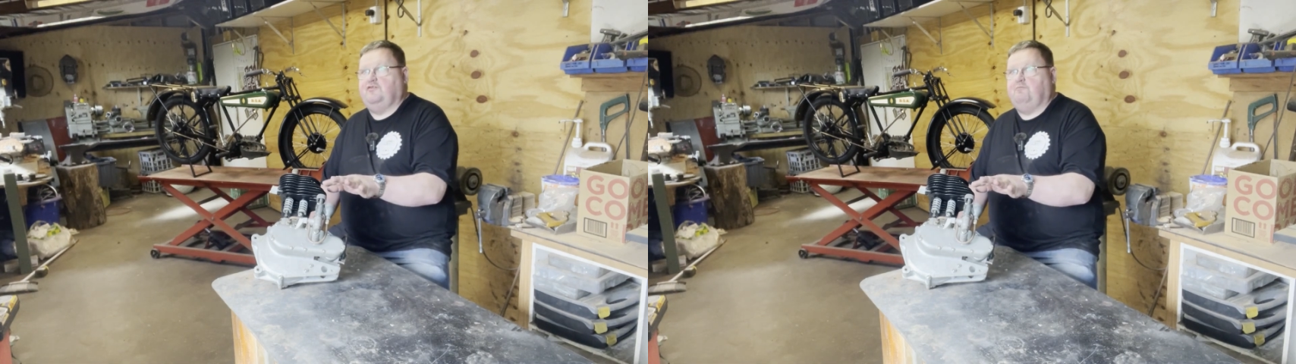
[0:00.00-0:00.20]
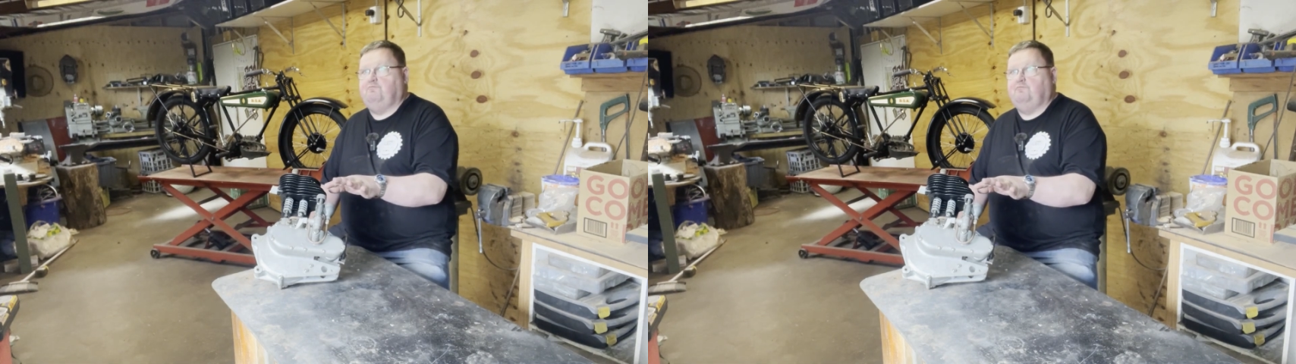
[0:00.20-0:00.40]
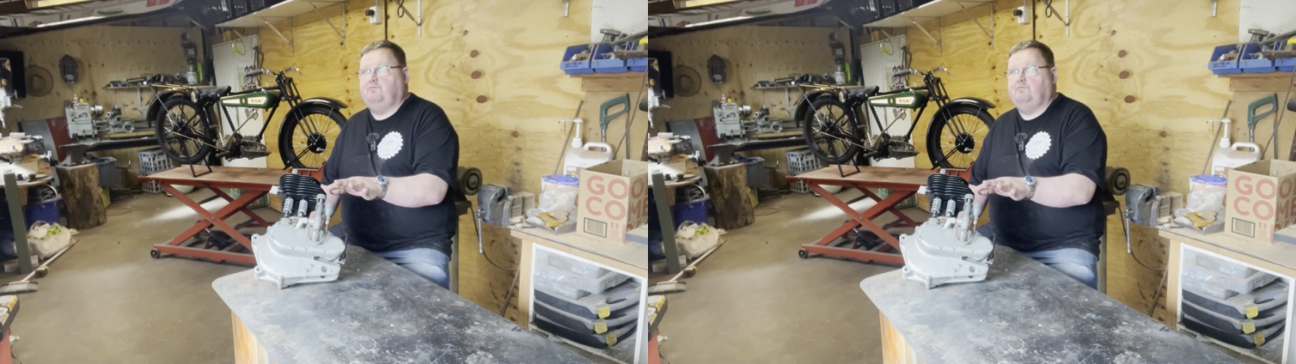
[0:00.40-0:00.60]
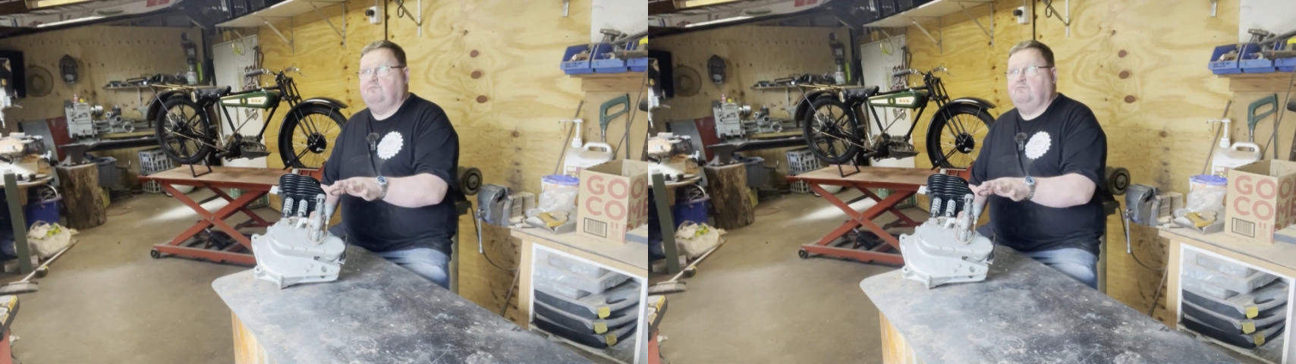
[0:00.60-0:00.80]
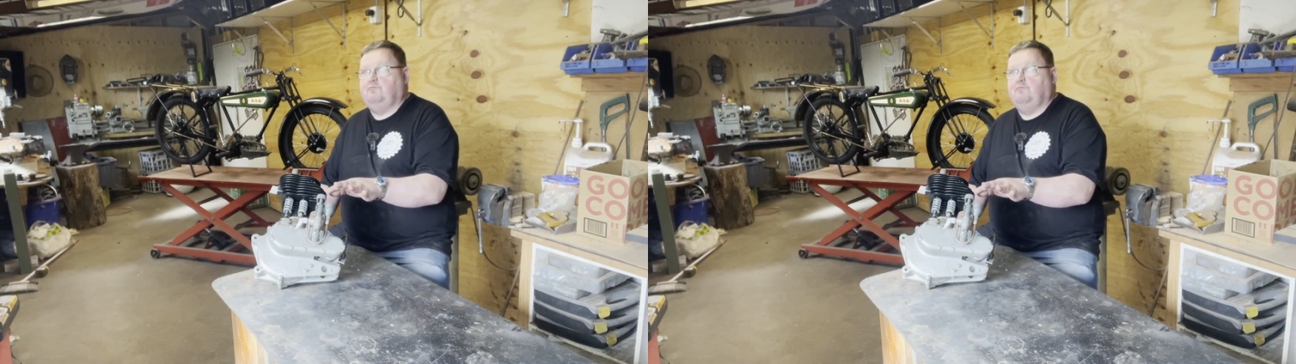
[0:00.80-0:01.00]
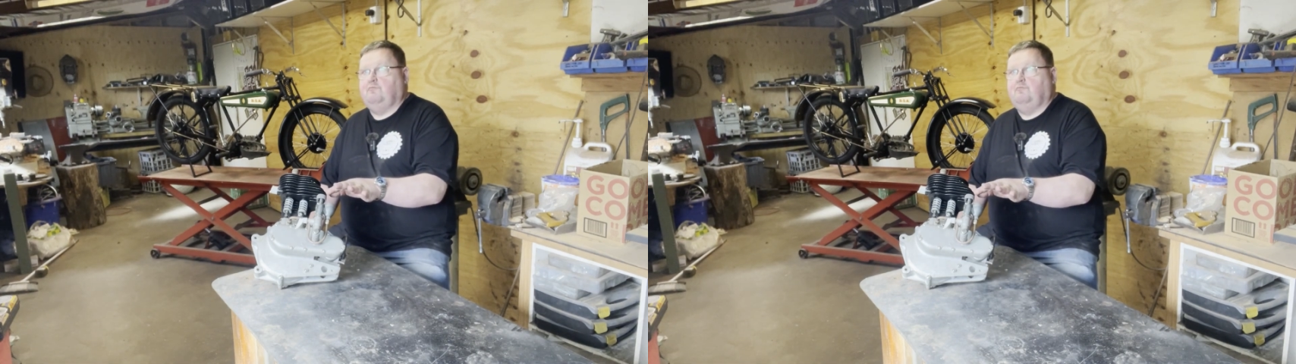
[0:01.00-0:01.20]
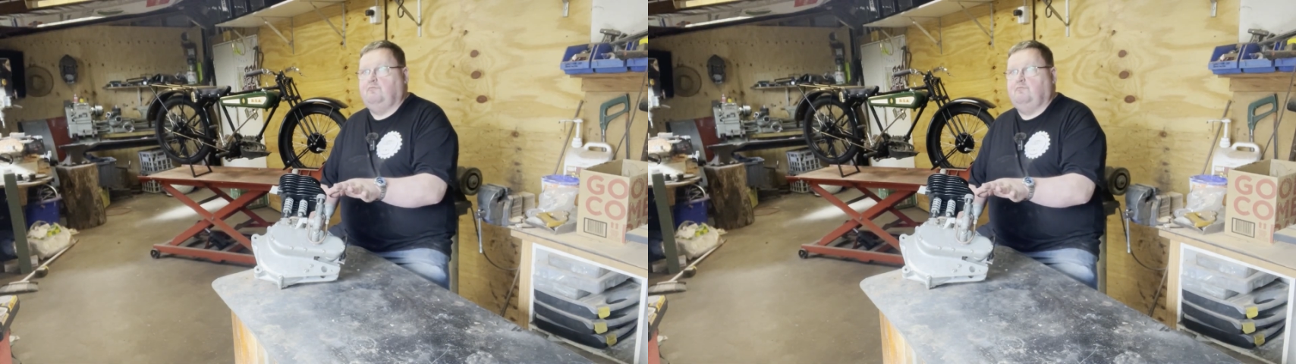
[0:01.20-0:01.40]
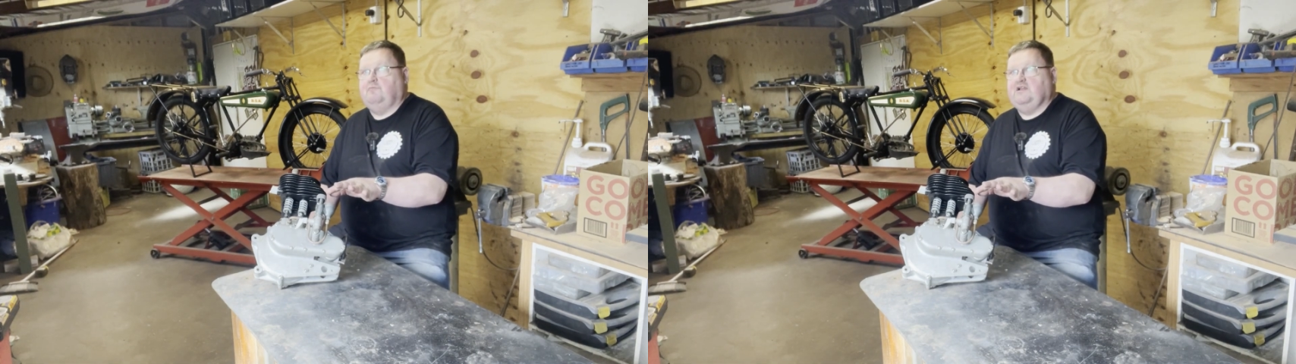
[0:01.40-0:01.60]
them
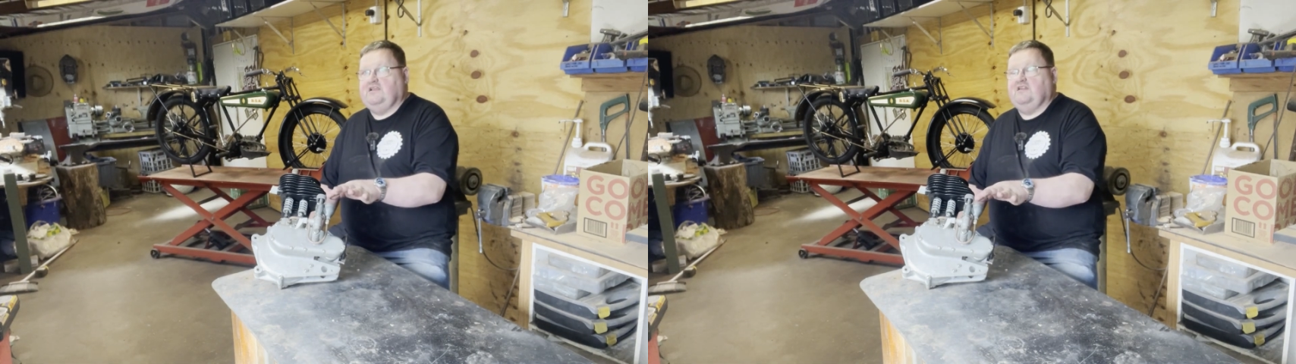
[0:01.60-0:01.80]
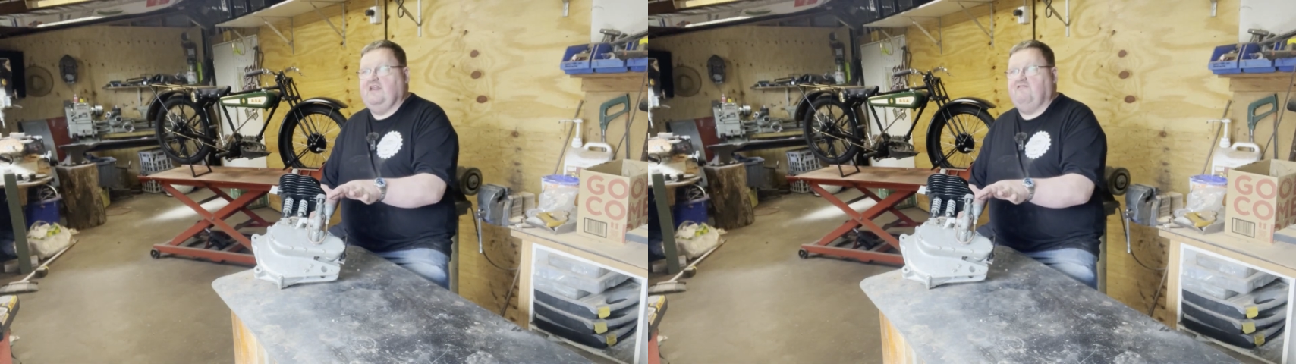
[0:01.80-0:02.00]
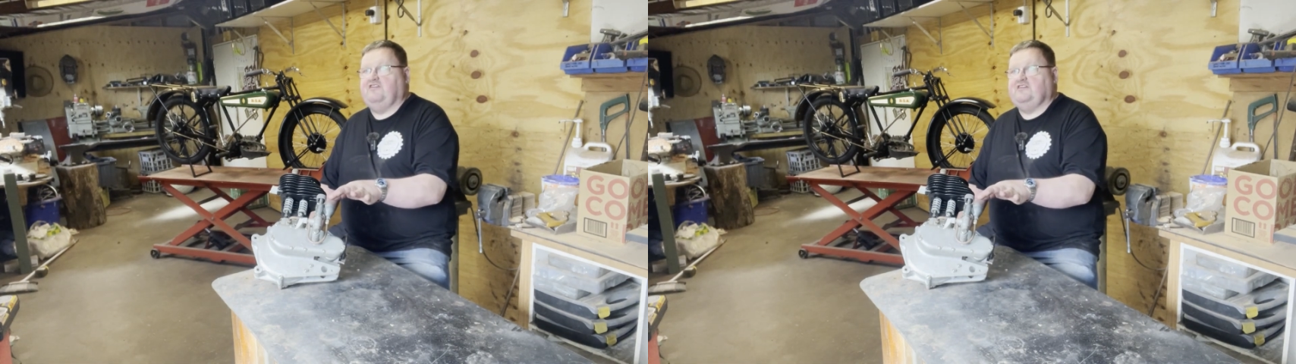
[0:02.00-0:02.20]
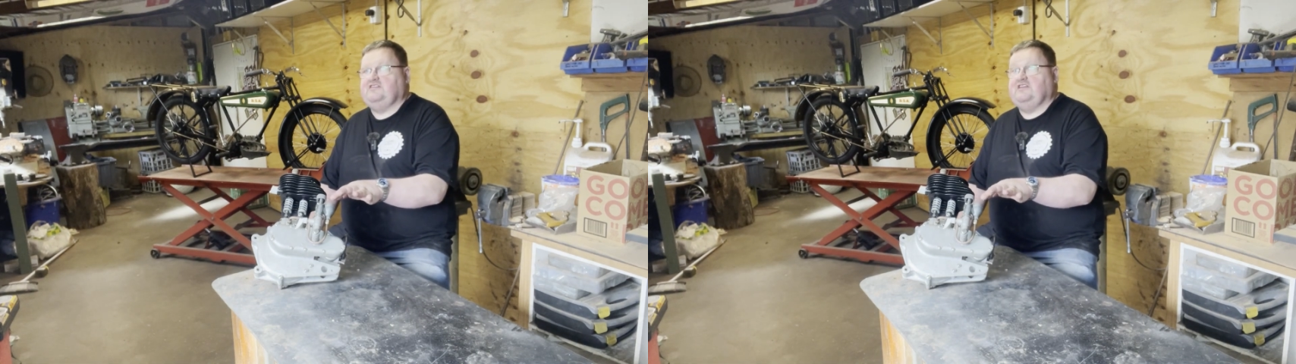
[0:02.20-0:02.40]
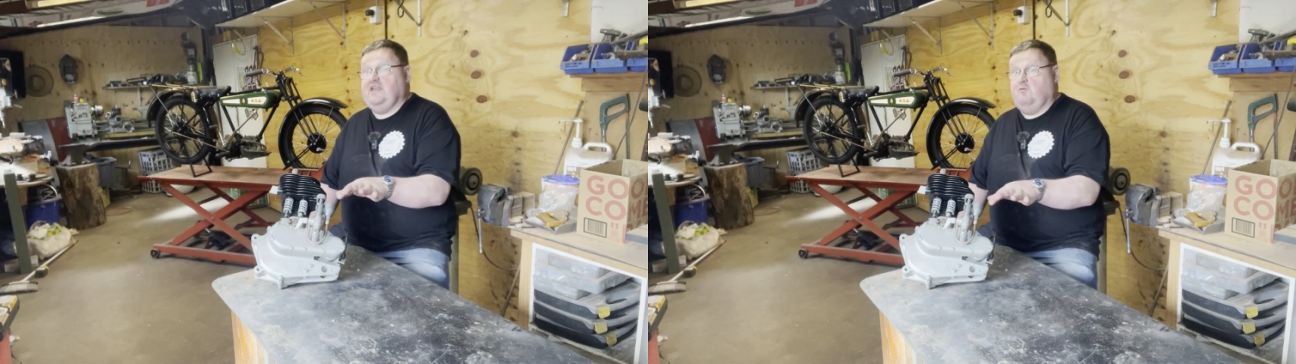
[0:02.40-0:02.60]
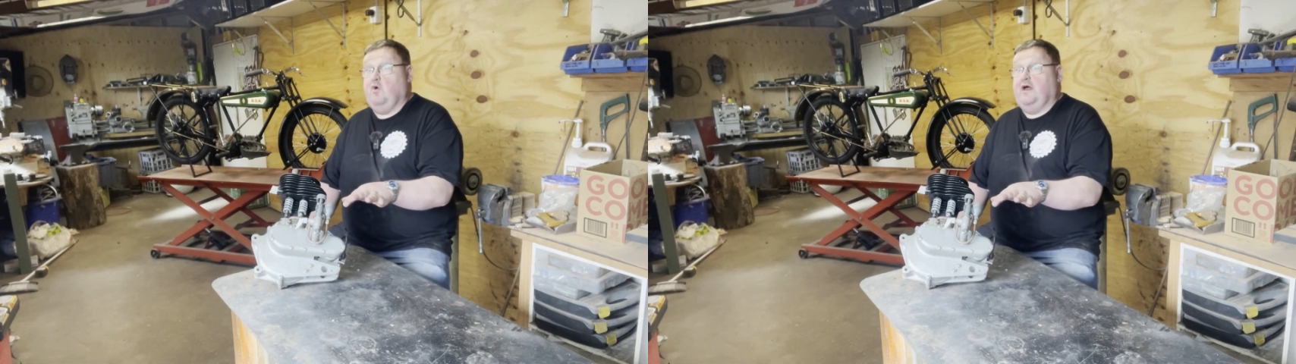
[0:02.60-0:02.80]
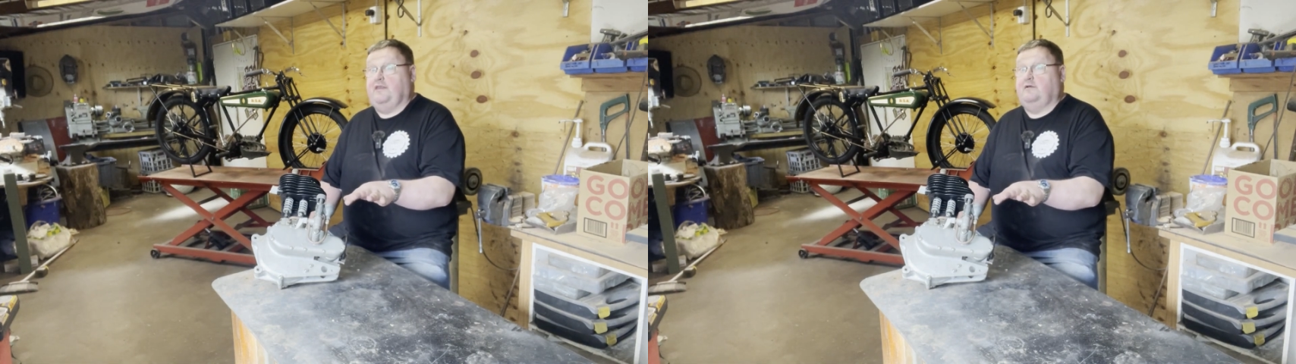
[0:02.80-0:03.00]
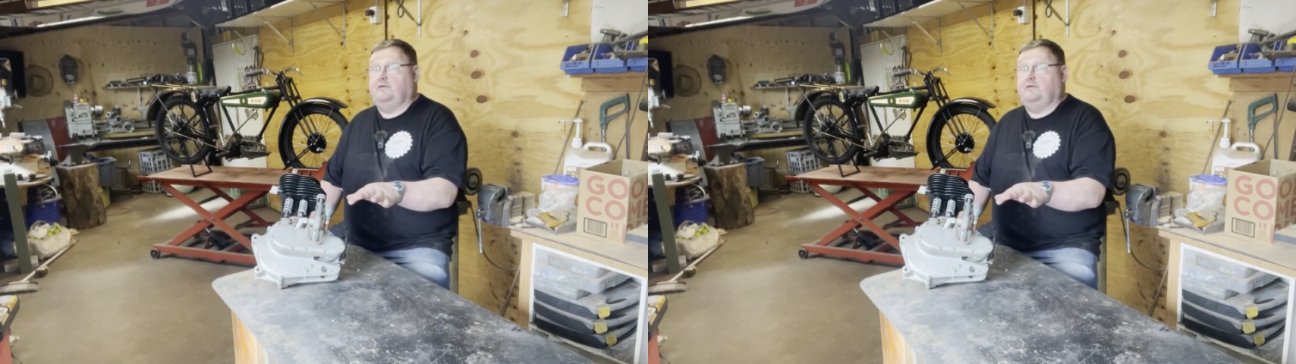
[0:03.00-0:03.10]
in an effort to get one.